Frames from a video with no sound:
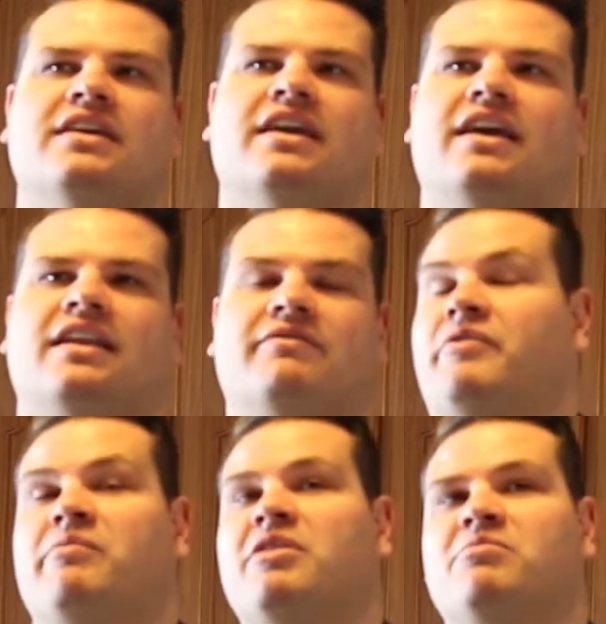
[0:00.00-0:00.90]
And I've never
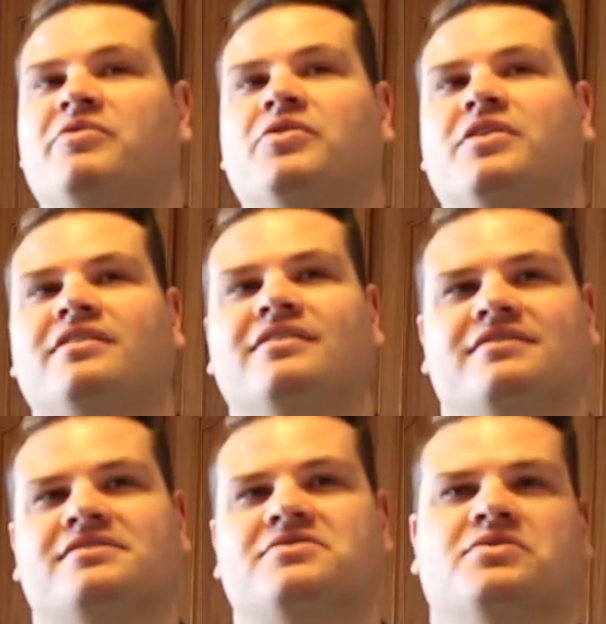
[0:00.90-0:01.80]
met her before.
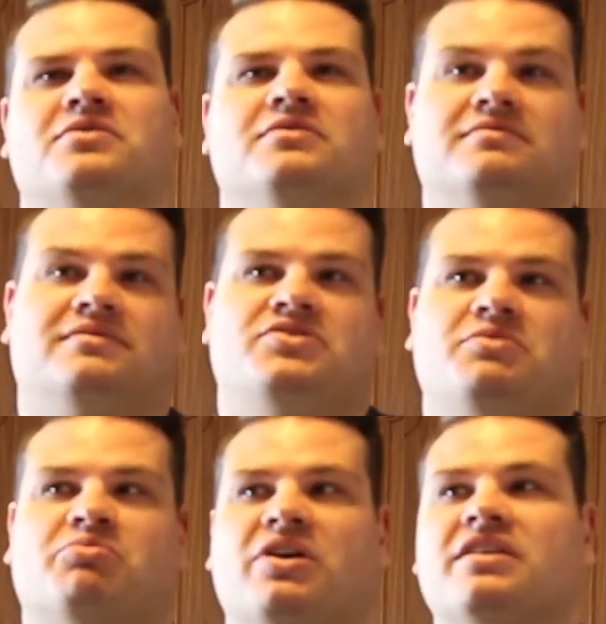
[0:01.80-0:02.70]
So she
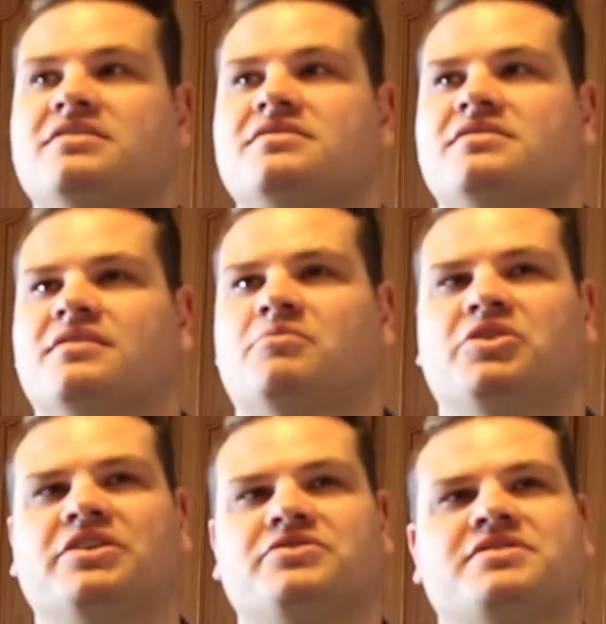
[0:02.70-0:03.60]
brought us a
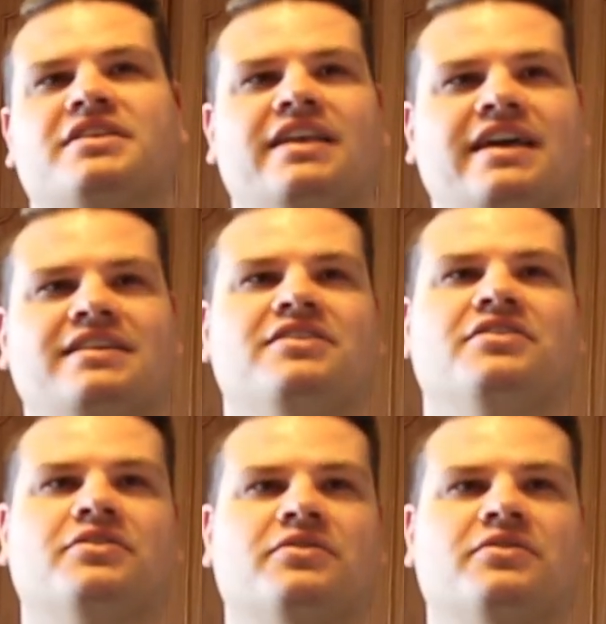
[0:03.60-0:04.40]
pretty interesting land deal in the north